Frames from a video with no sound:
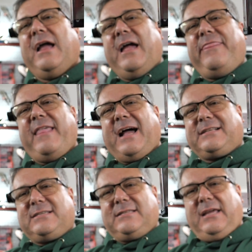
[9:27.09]
And
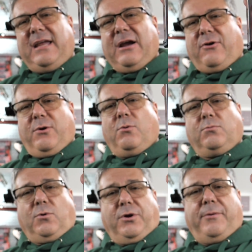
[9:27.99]
that's the area we're
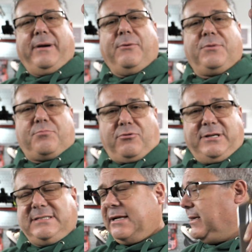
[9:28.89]
worried about with
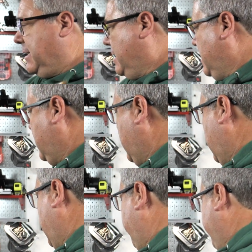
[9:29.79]
printing,
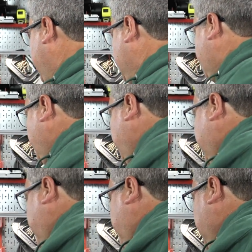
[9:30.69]
is really
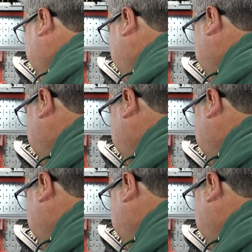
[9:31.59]
the butt of the